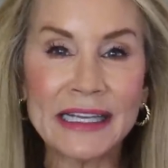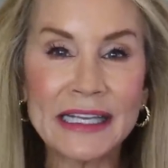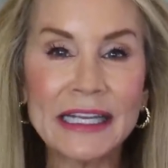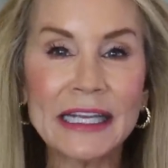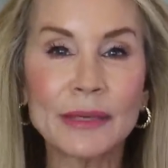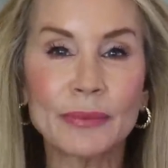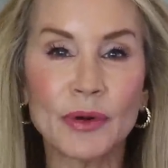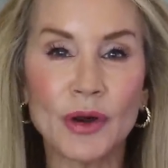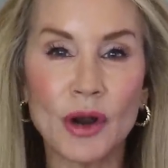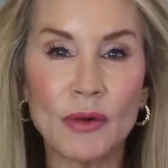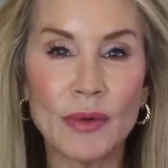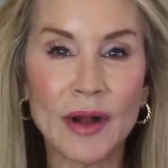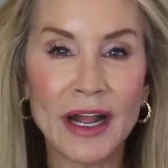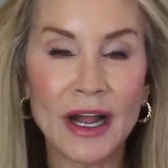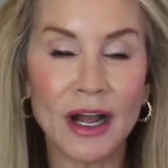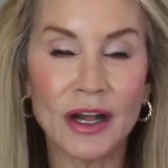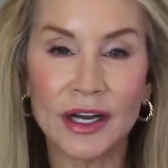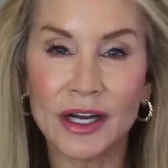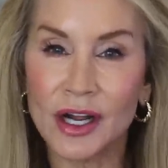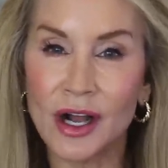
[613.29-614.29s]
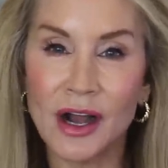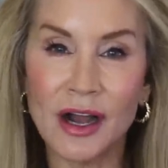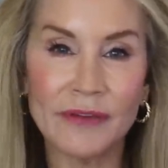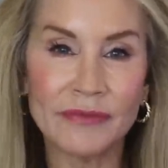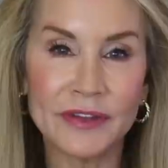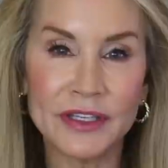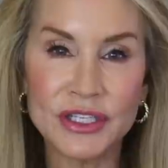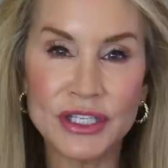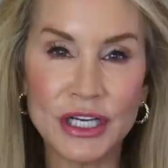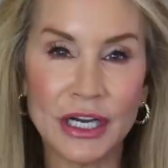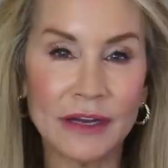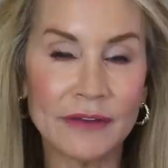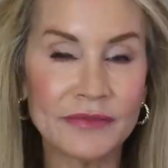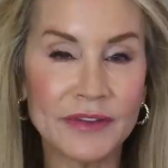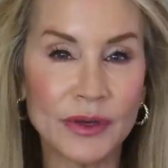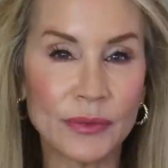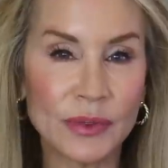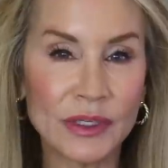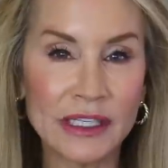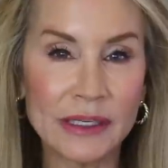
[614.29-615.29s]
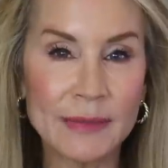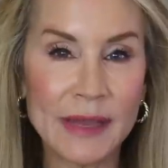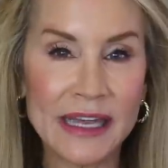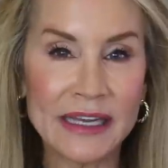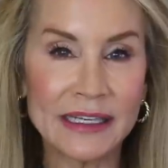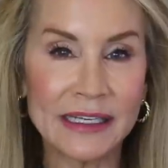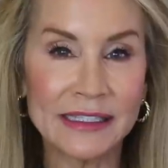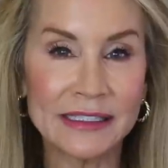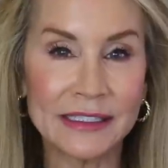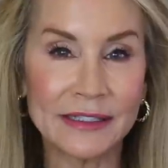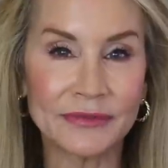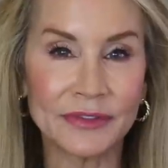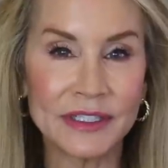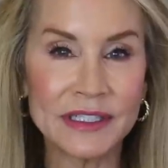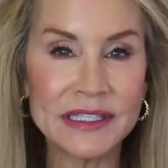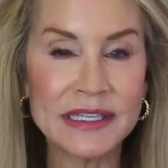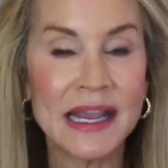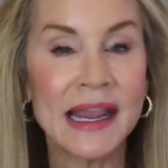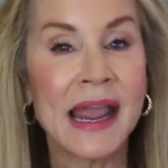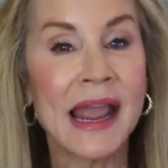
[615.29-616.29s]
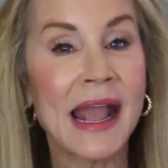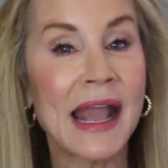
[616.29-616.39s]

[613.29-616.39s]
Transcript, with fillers: any probiotic off the shelf that really made any difference.